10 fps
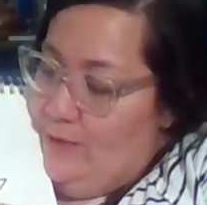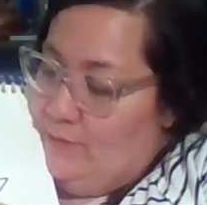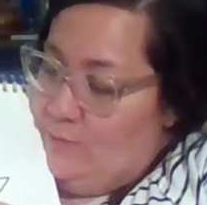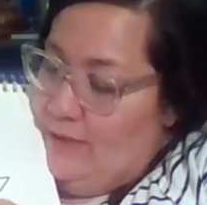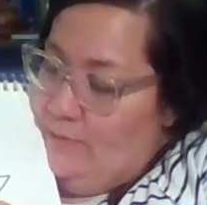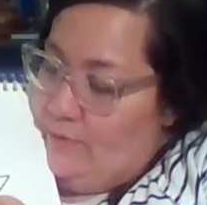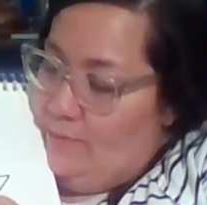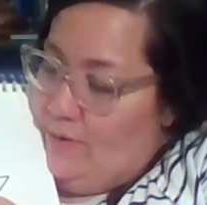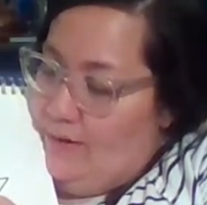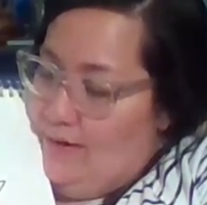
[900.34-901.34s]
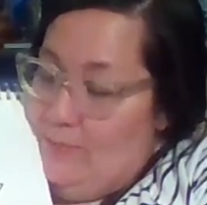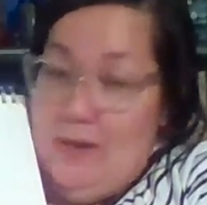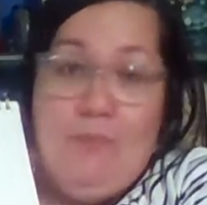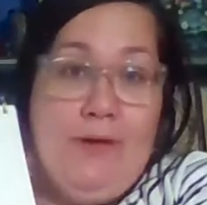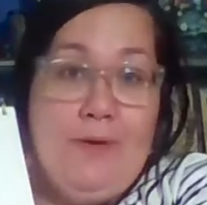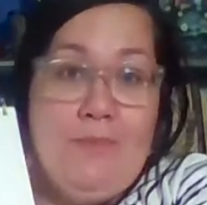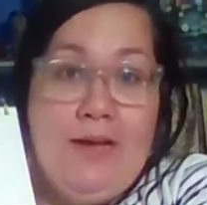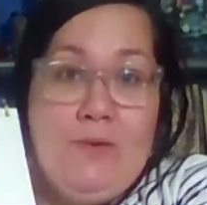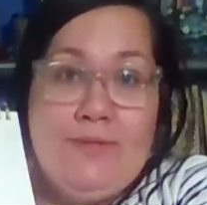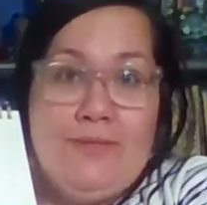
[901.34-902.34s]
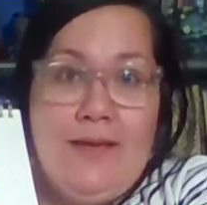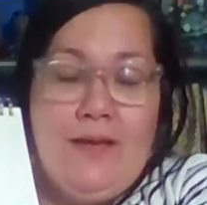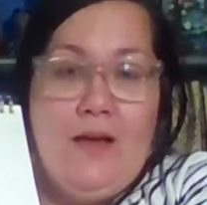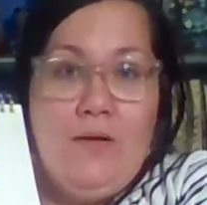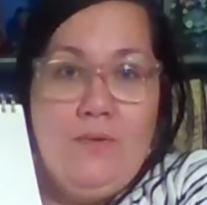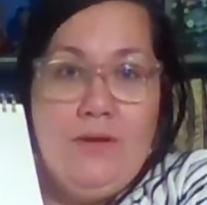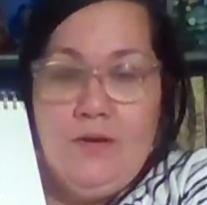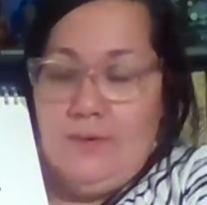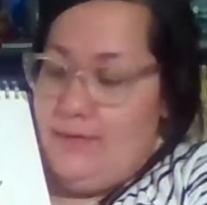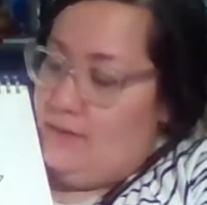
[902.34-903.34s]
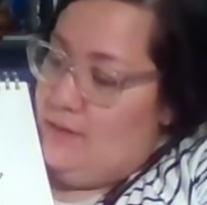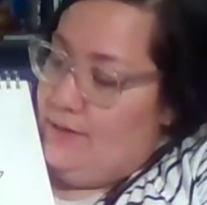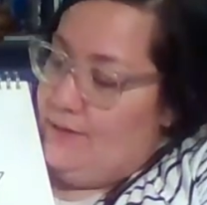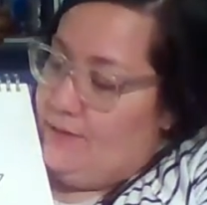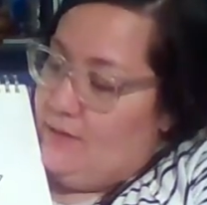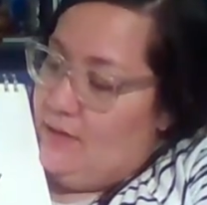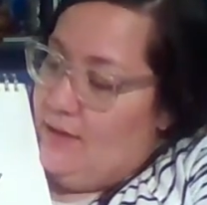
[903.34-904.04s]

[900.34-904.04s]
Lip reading: wing was broken, and my brother Mike was like, oh no, he's hurt.